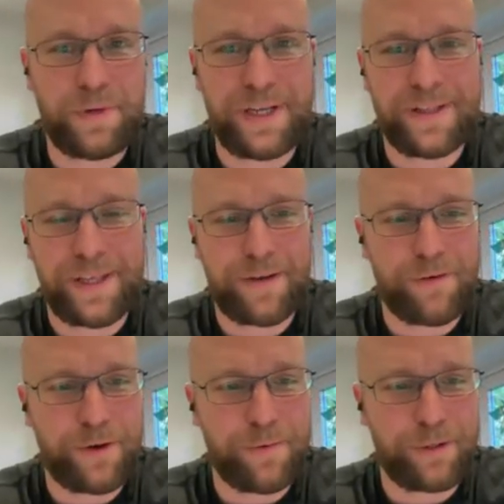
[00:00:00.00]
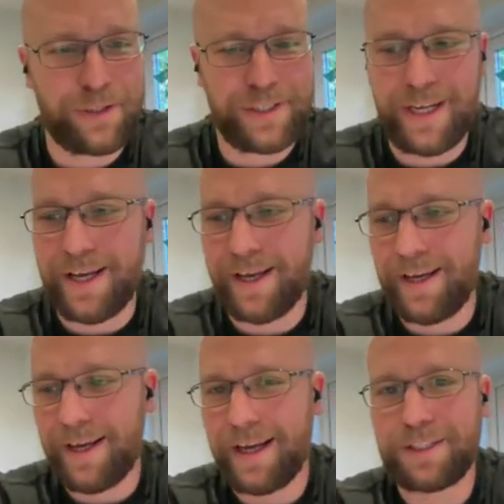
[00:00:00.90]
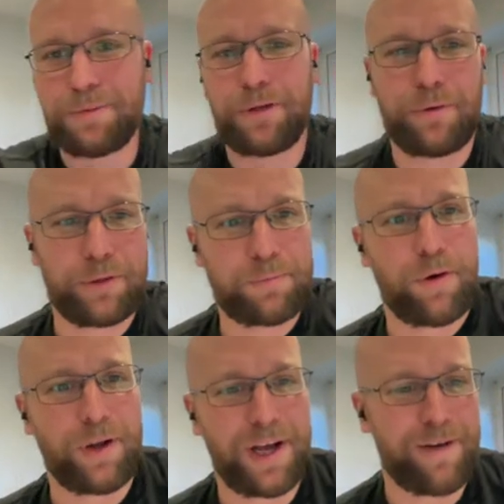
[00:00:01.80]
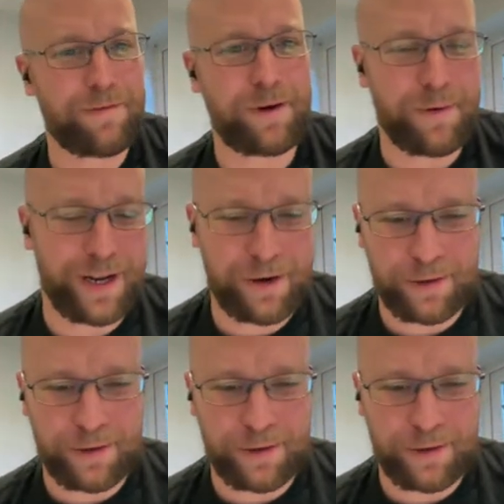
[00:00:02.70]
Brilliant, thank you very much. And as someone who knows Paul Harve very well,